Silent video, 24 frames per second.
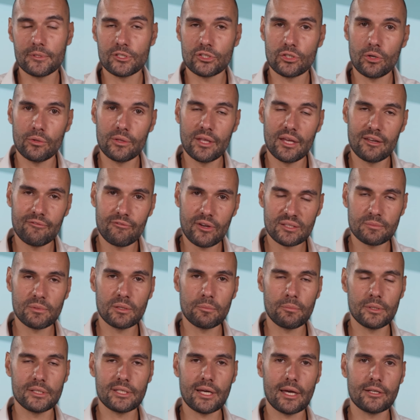so the
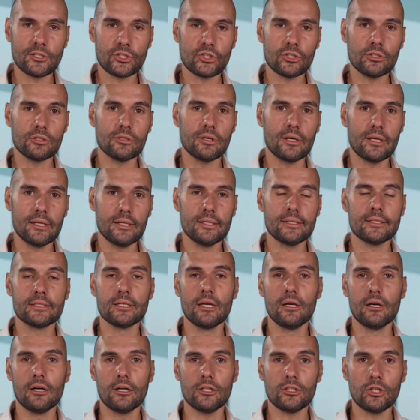investment potential is
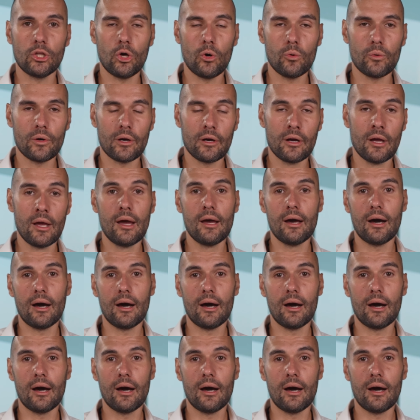lower,